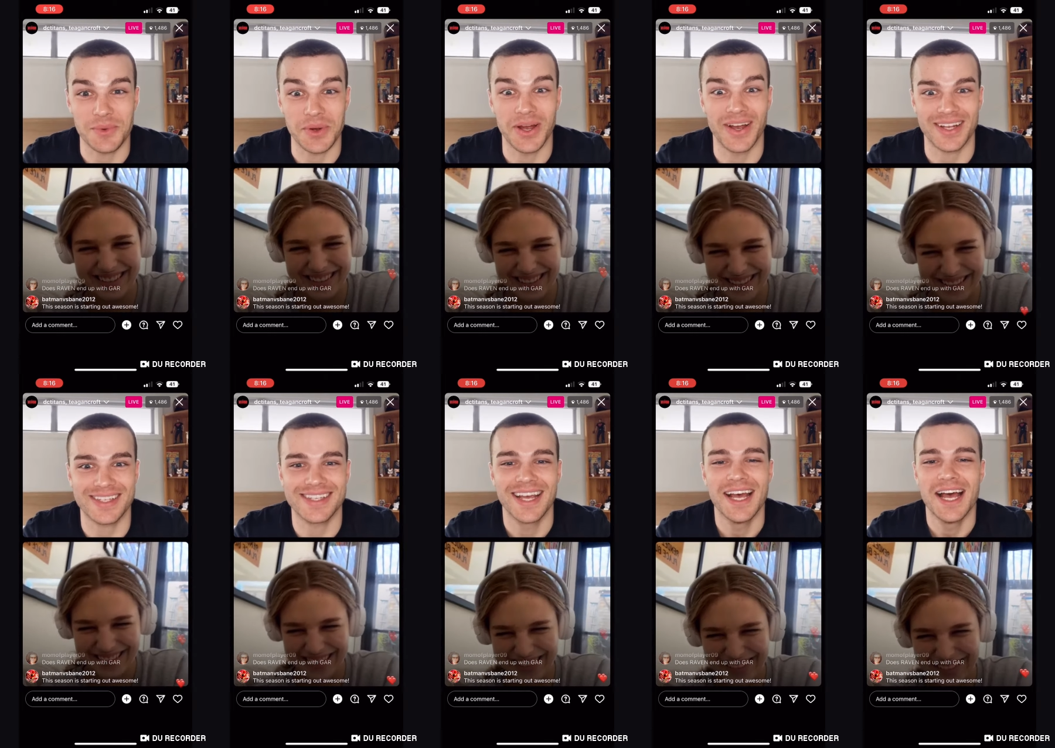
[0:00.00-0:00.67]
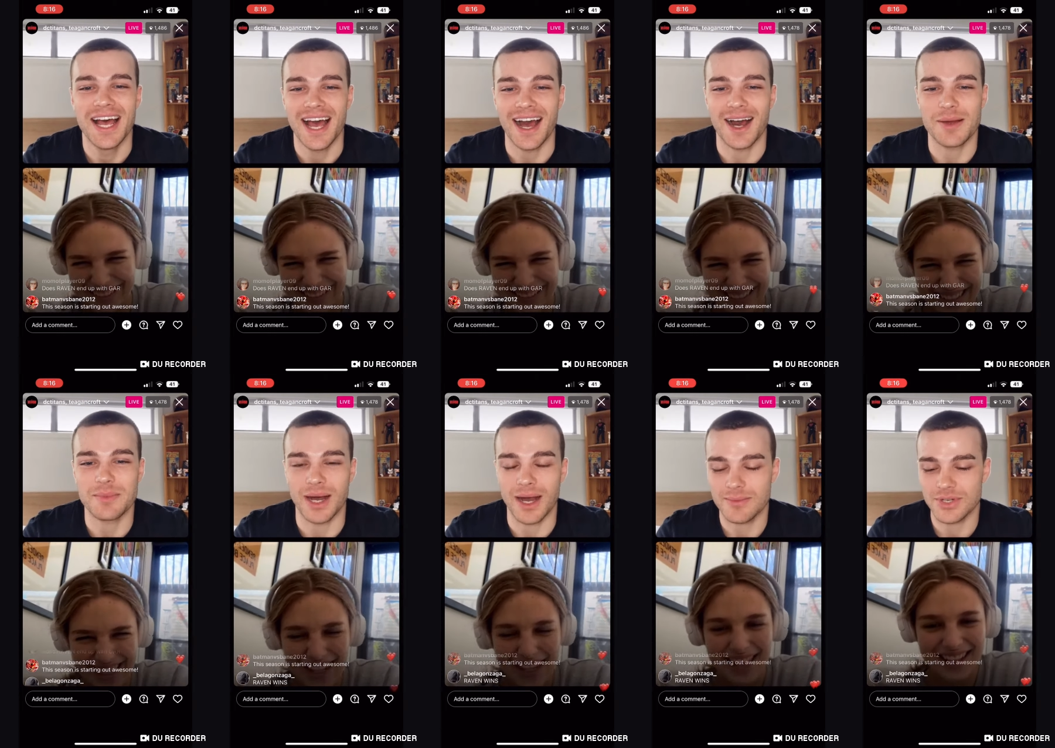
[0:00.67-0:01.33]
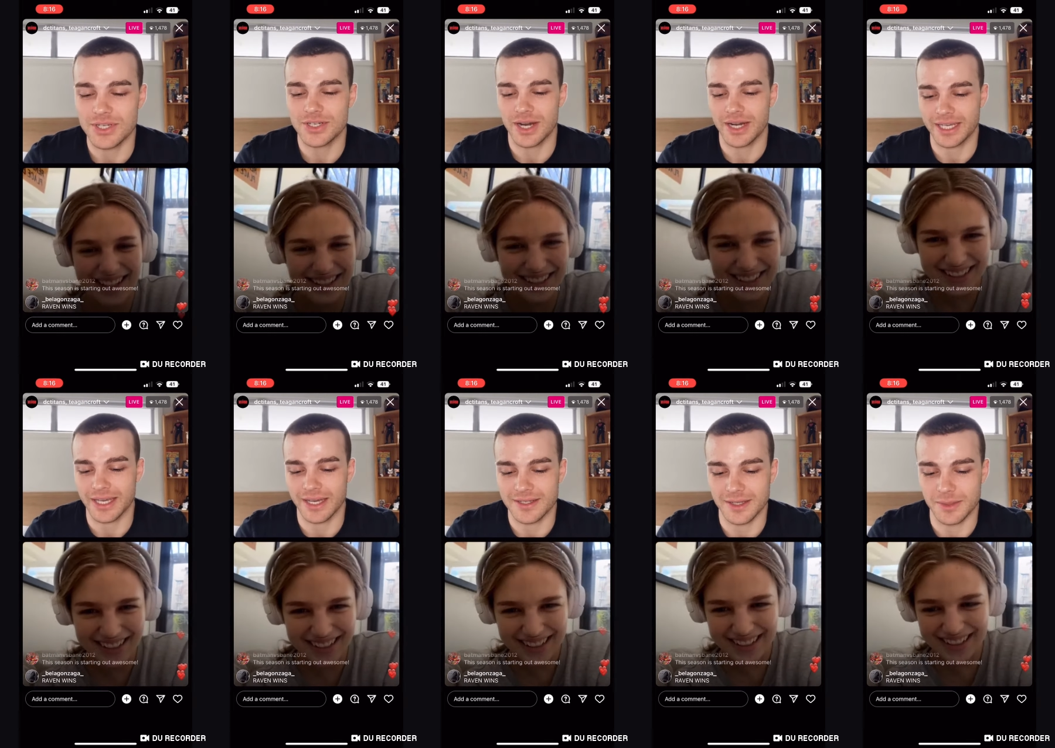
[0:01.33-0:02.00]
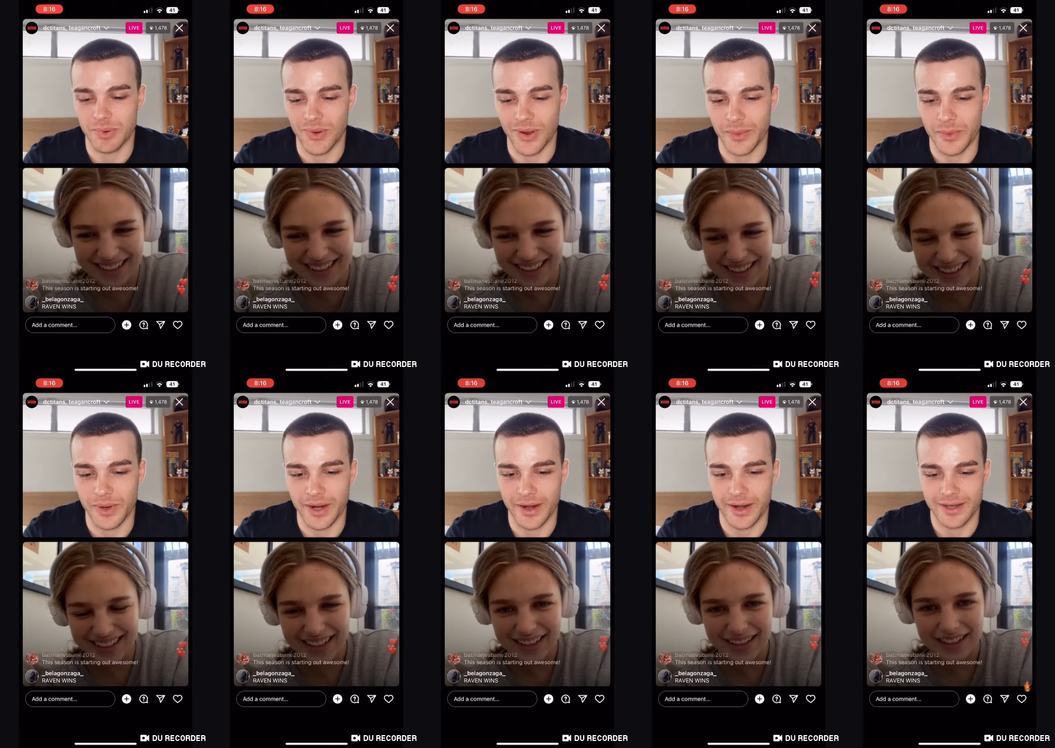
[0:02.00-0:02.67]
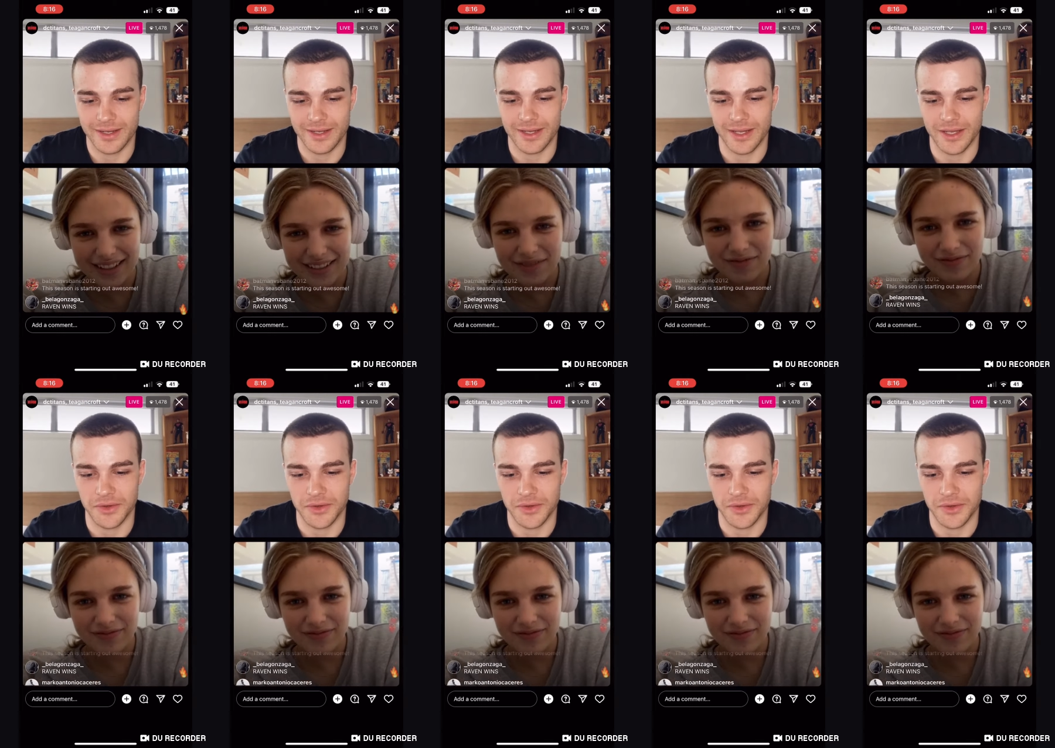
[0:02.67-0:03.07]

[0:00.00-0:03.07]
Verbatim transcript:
Speaker 1: it works. I'm I'm just trying to get to the point where